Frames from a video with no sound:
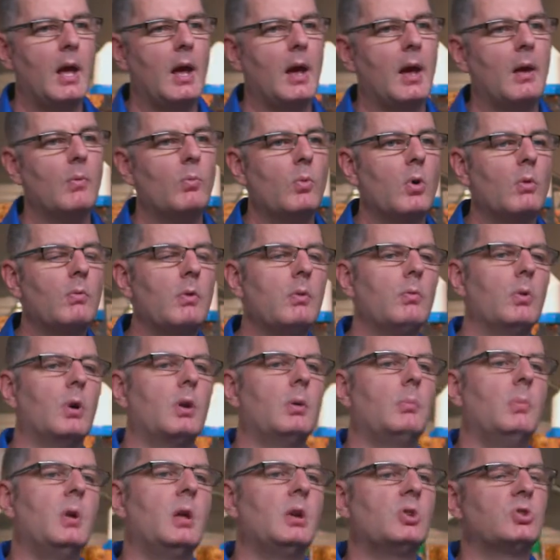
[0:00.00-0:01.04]
And what we want
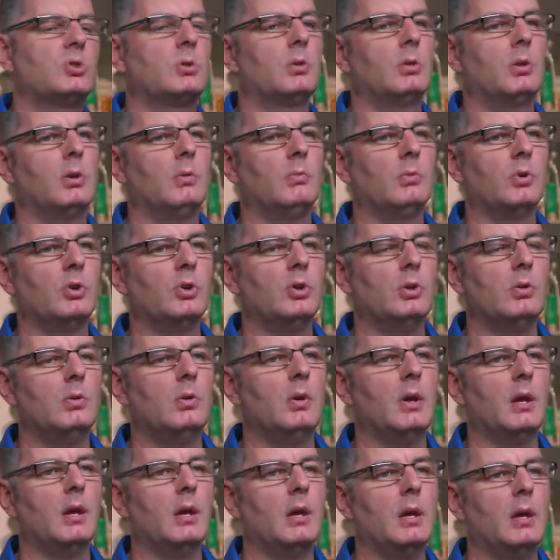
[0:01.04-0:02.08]
to make sure that we're
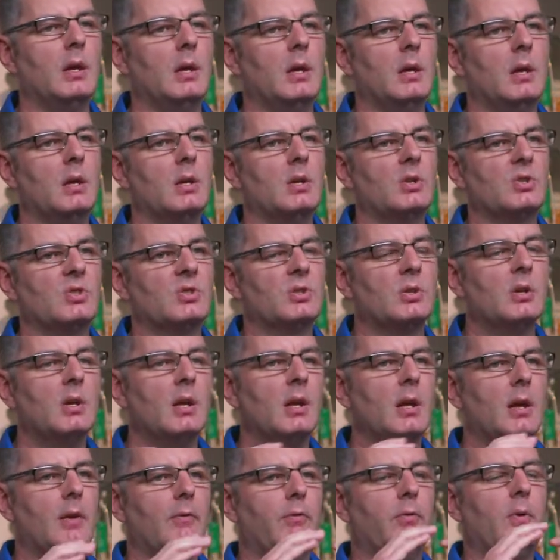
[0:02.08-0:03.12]
doing is,
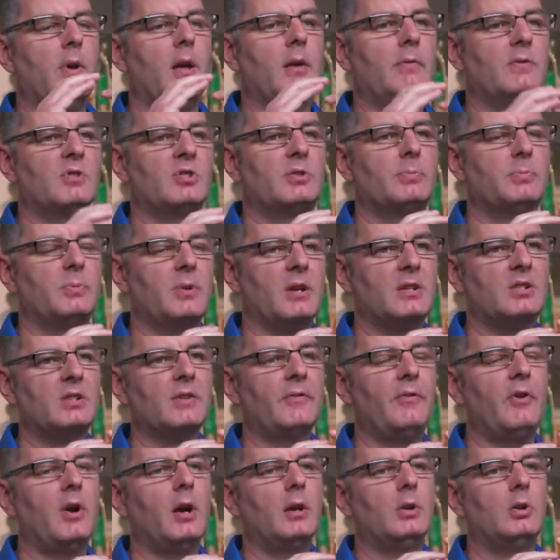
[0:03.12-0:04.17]
if we have a
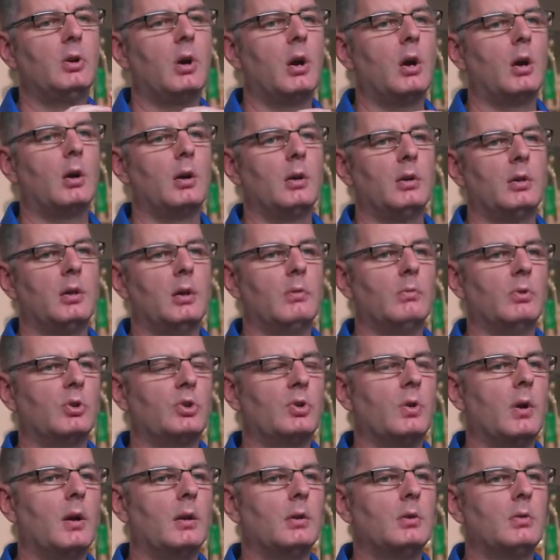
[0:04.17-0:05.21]
specified target that we're
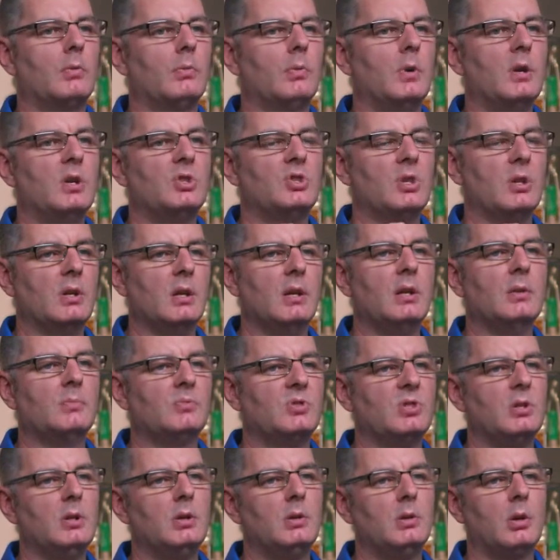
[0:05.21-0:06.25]
trying to reach, an
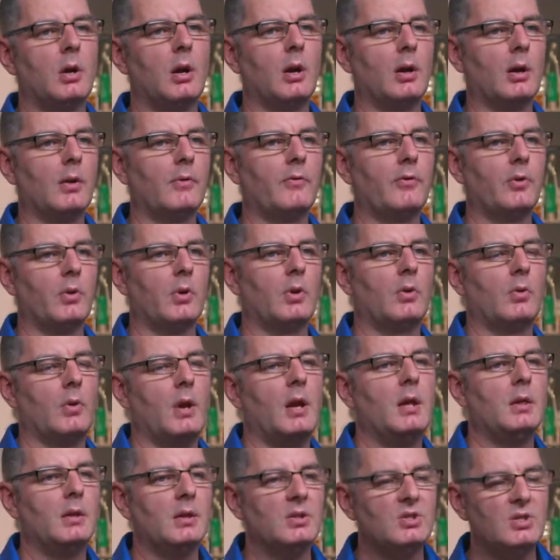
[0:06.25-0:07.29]
EMC target for the
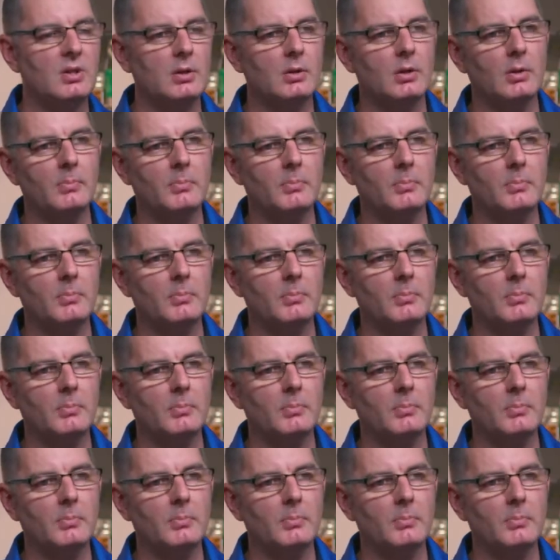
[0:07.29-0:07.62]
grain that's in the